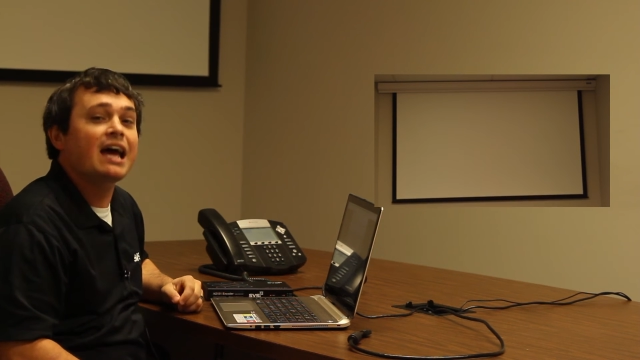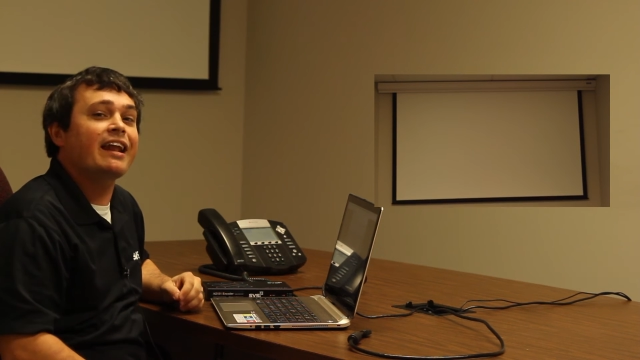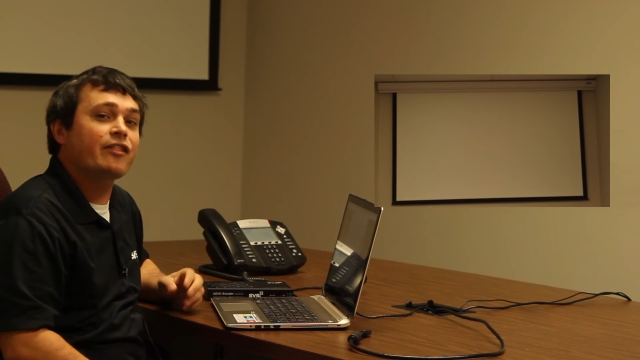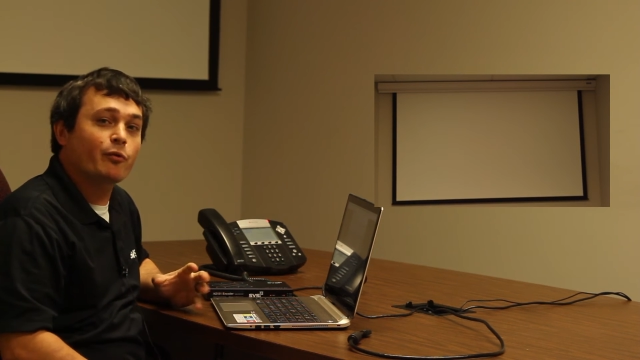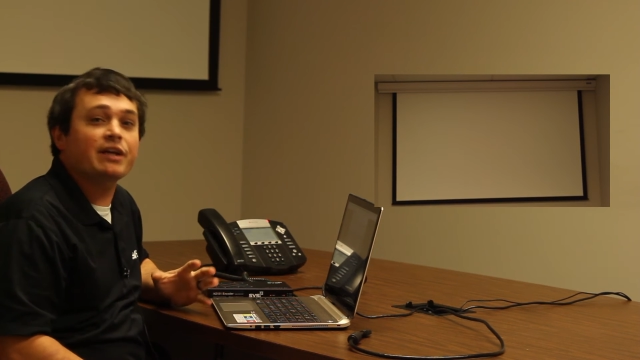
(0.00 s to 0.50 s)

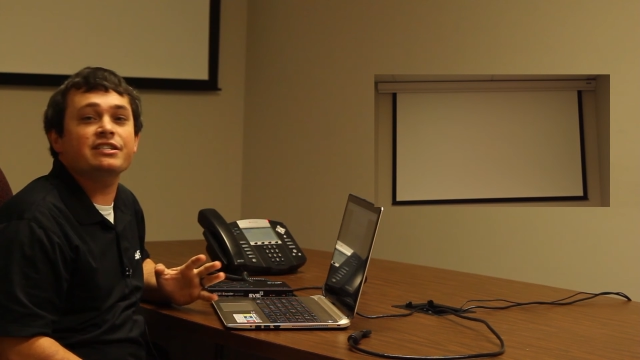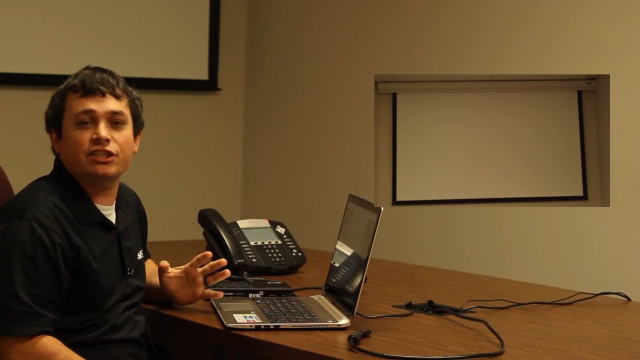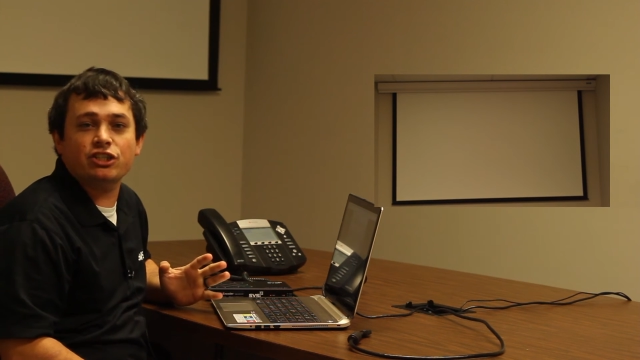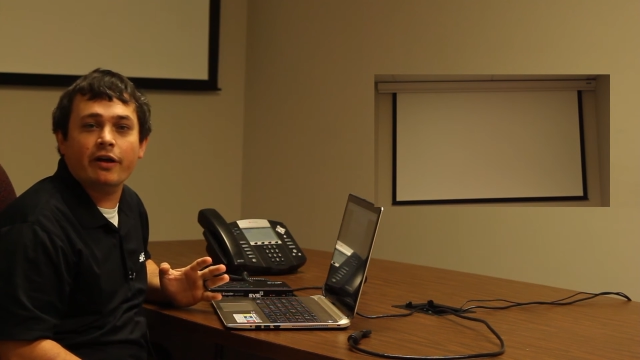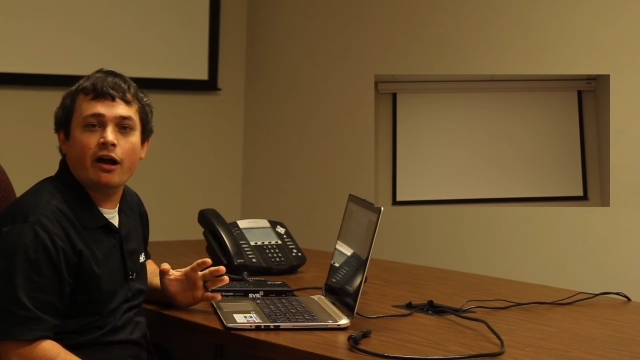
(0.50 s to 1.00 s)
Now the reason
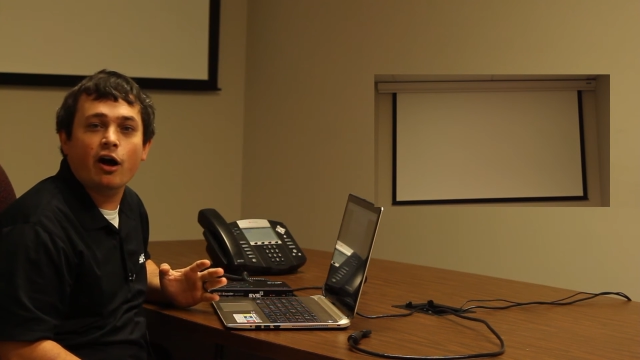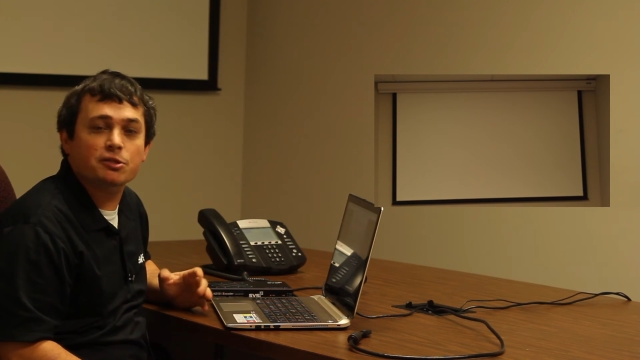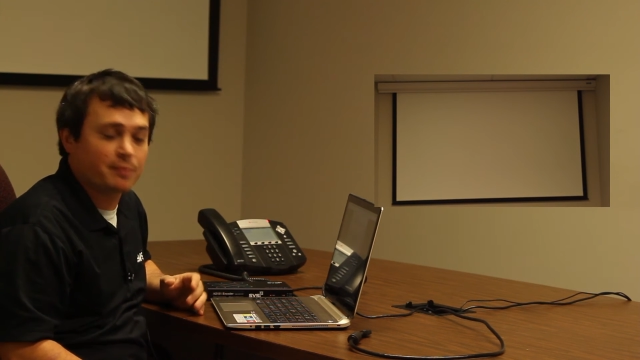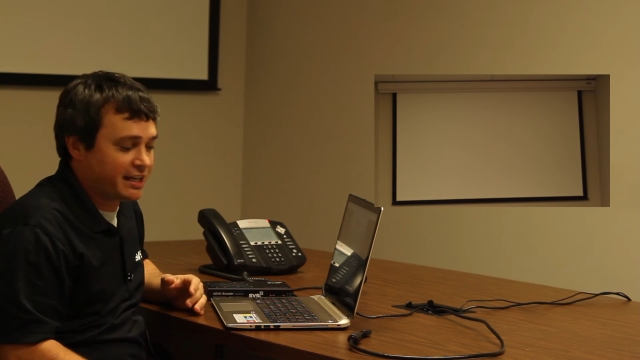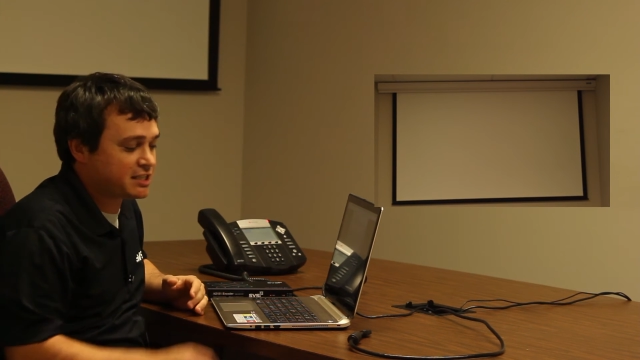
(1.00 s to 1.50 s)
it's showing
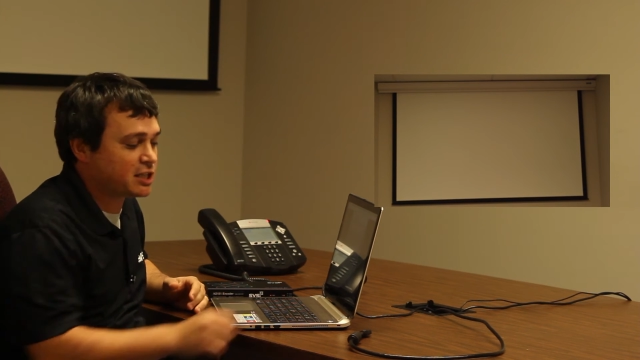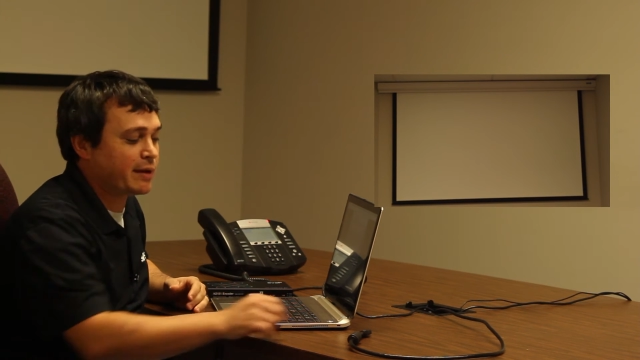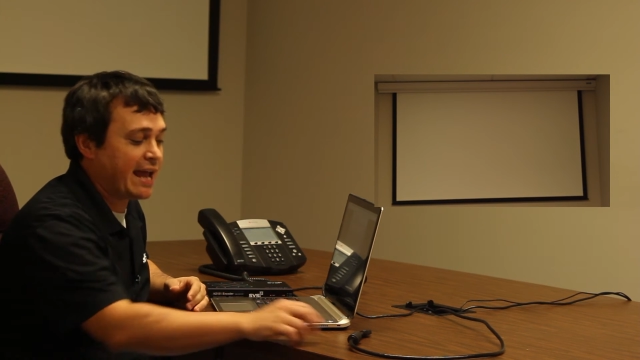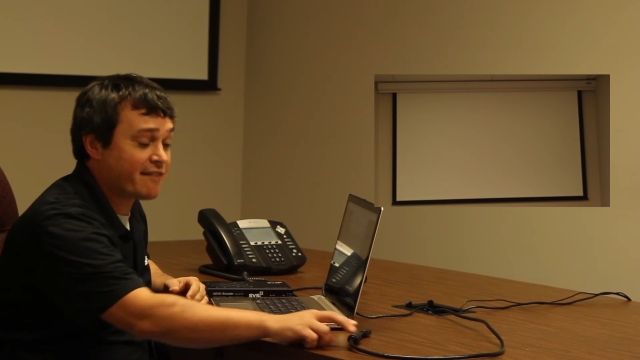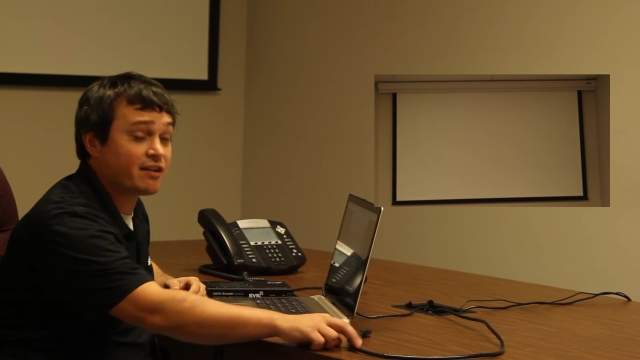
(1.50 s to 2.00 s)
hostplay is because
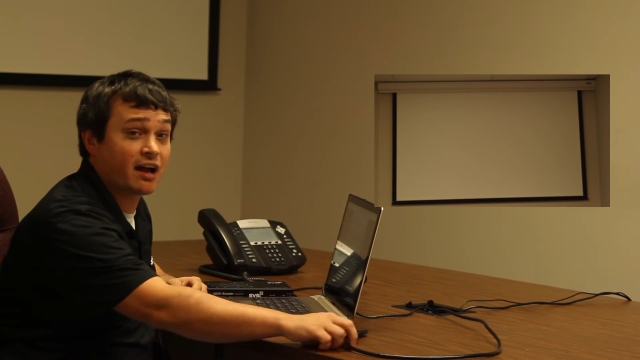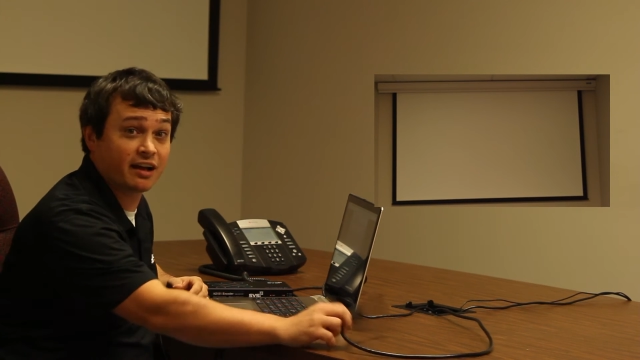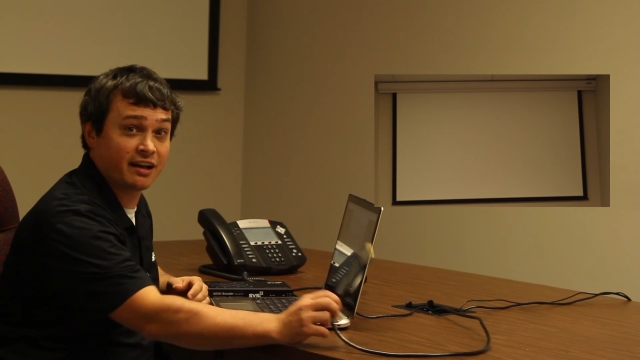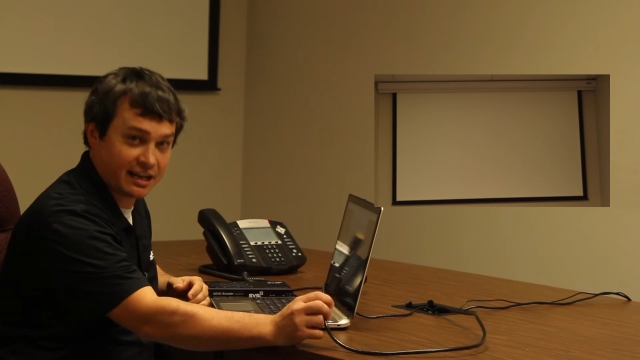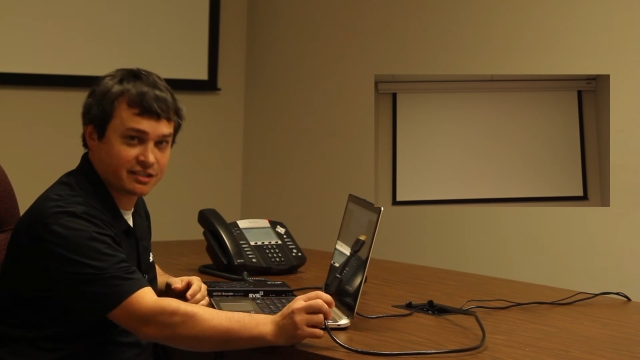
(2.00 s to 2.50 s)
we have not
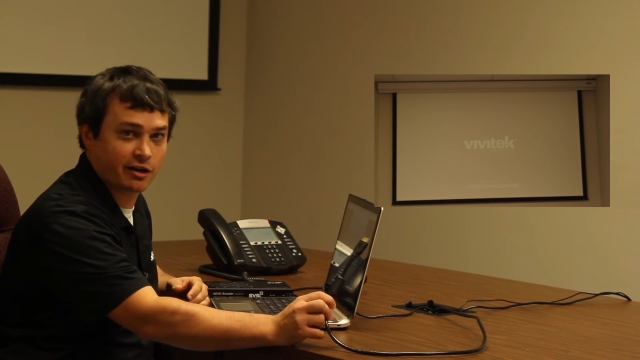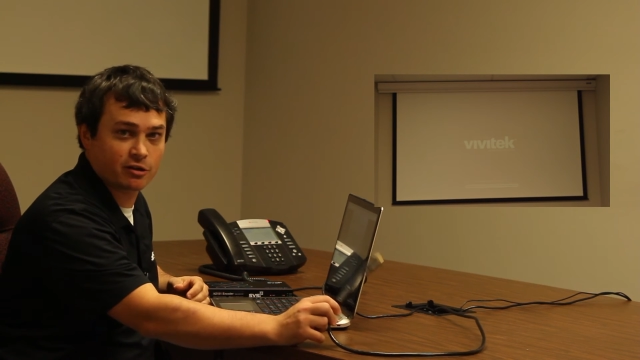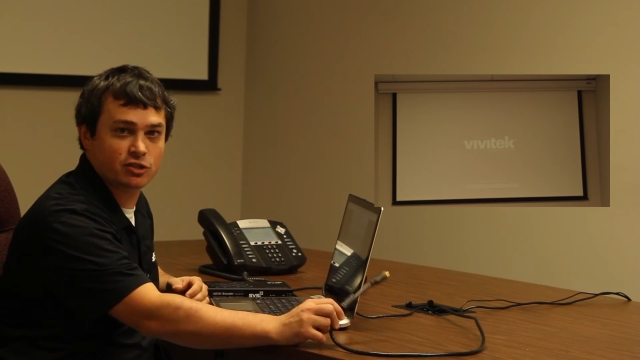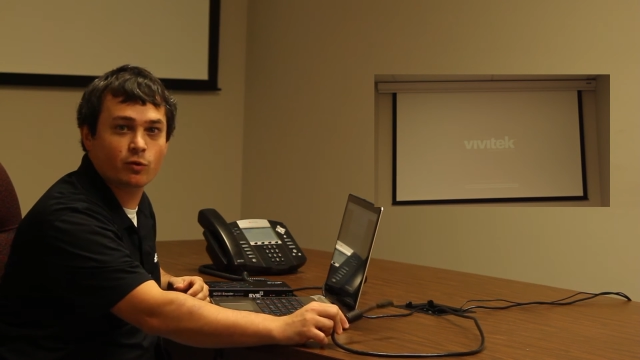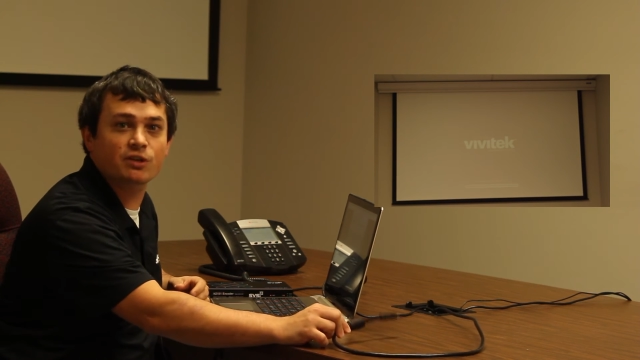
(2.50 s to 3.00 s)
connected our
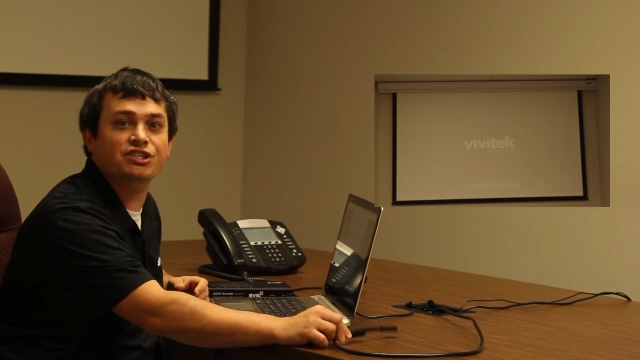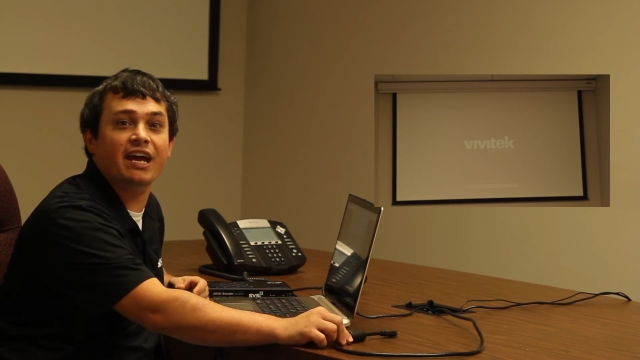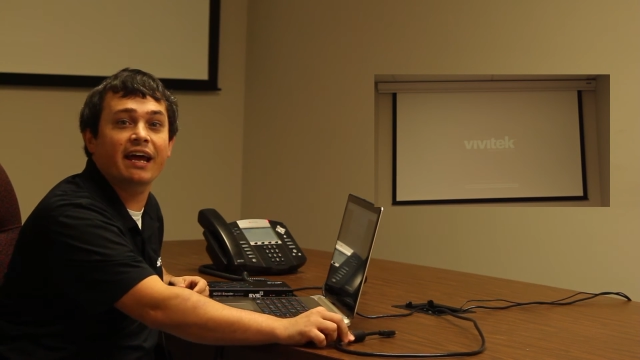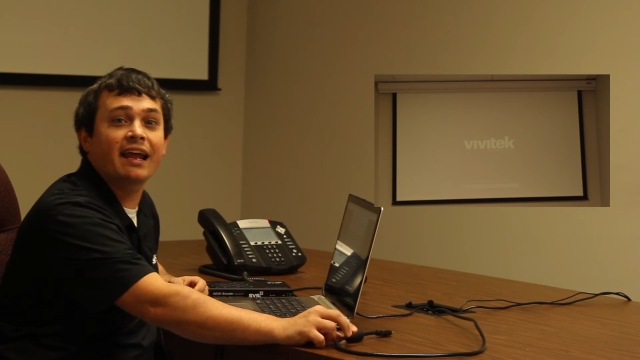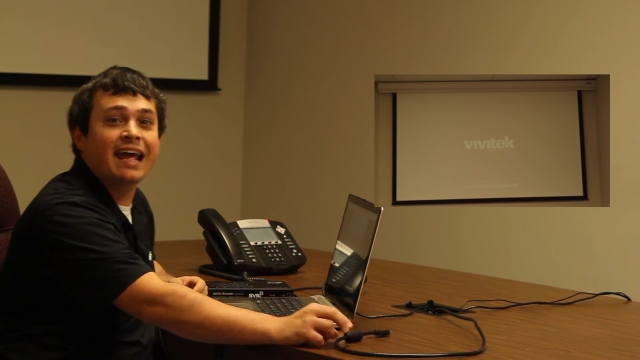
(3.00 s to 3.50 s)
source
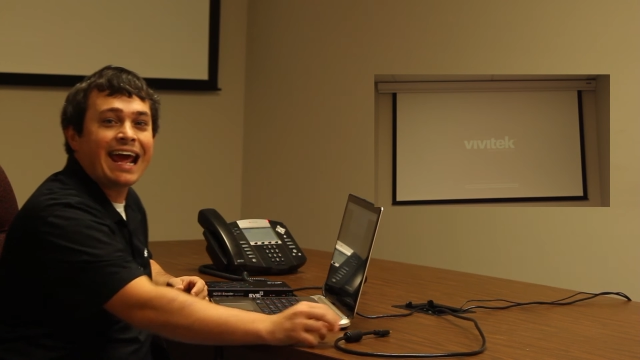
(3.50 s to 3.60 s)
yet,